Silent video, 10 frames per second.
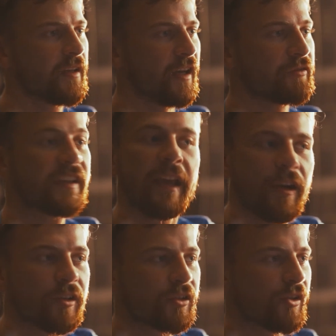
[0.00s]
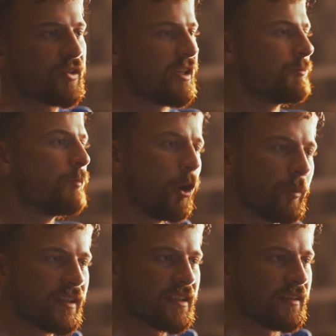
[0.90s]
of characters and
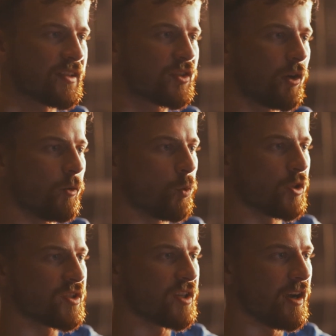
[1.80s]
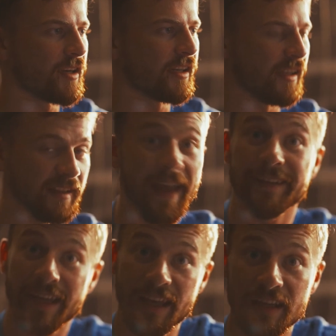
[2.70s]
moments in the Star Wars saga in that
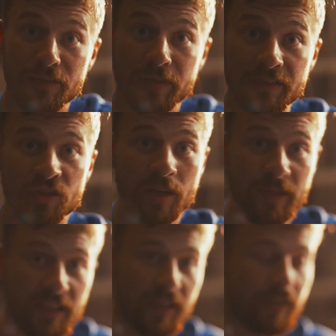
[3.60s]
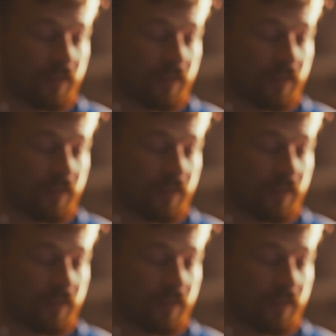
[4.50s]
cave that Jamie car